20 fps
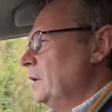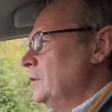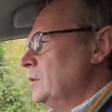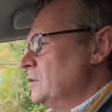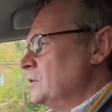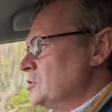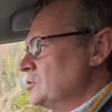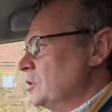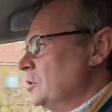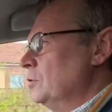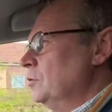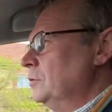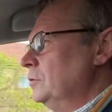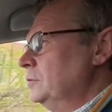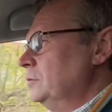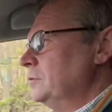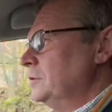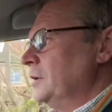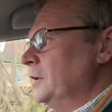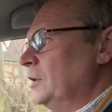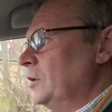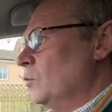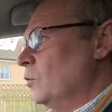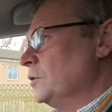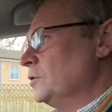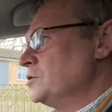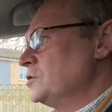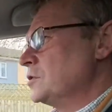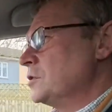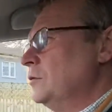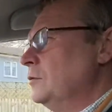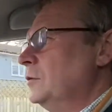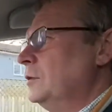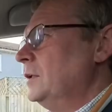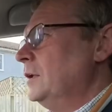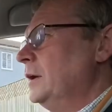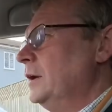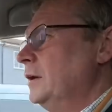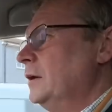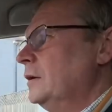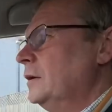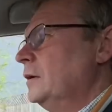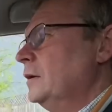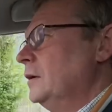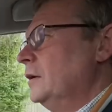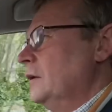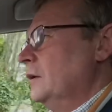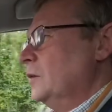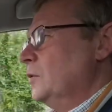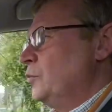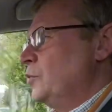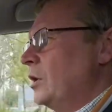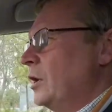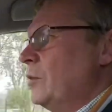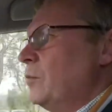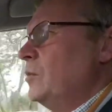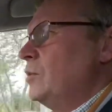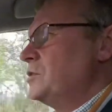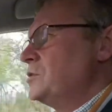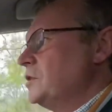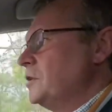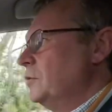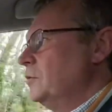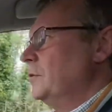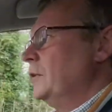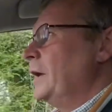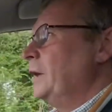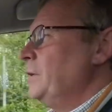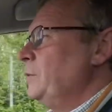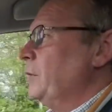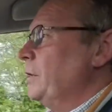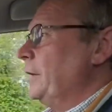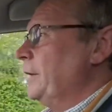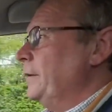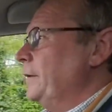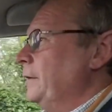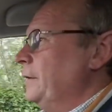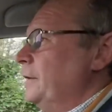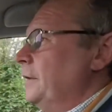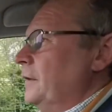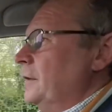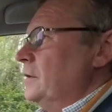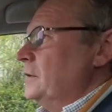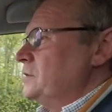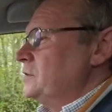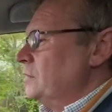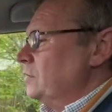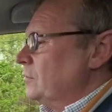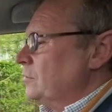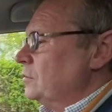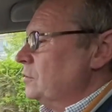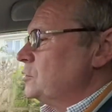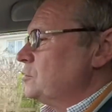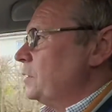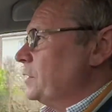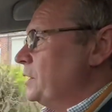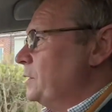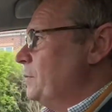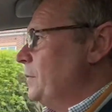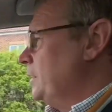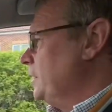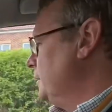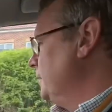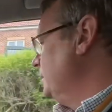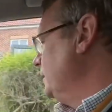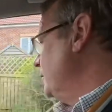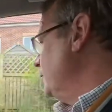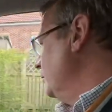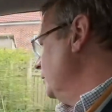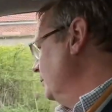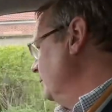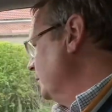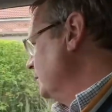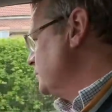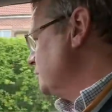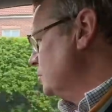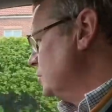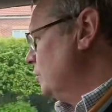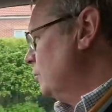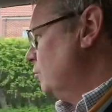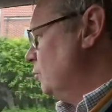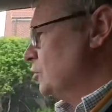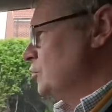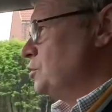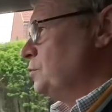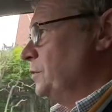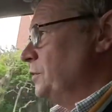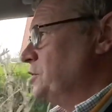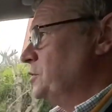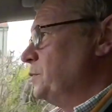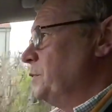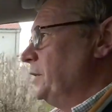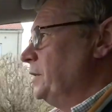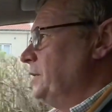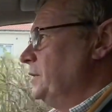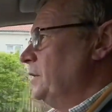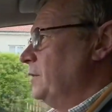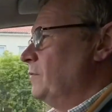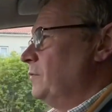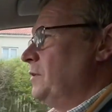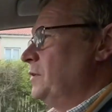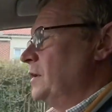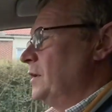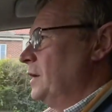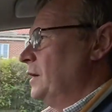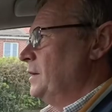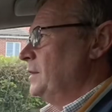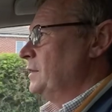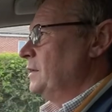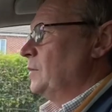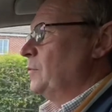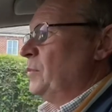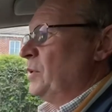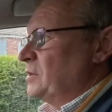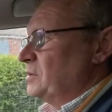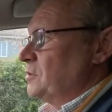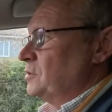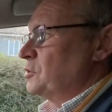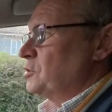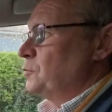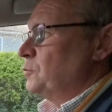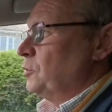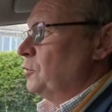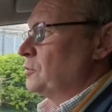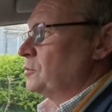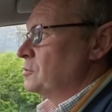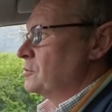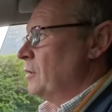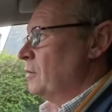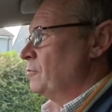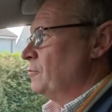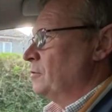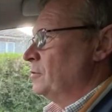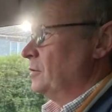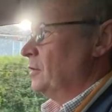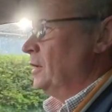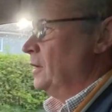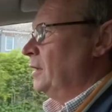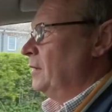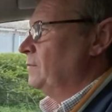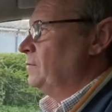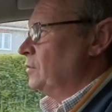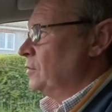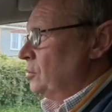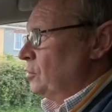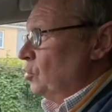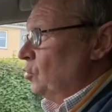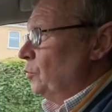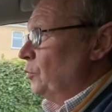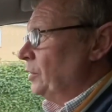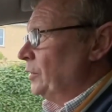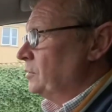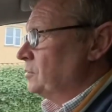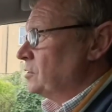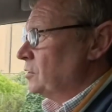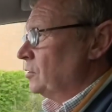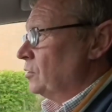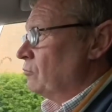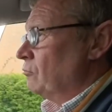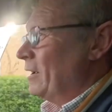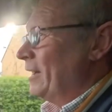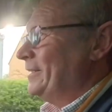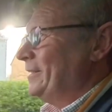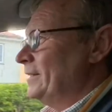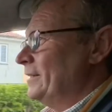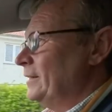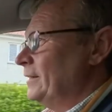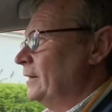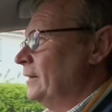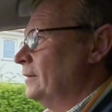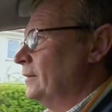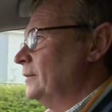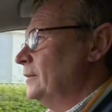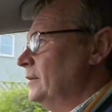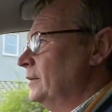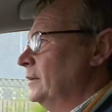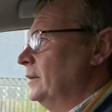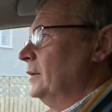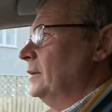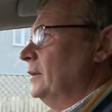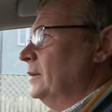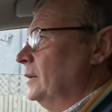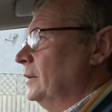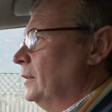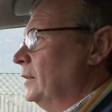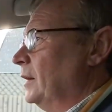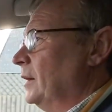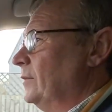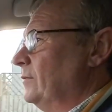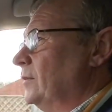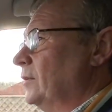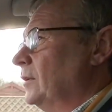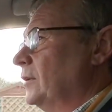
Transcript: school, the little one school there, primary school. Anyway, still on the 20-mile-an-hour limit, so watch me speed and everything like that. Passing the sports ground on the left, the new builds on the right here. Liver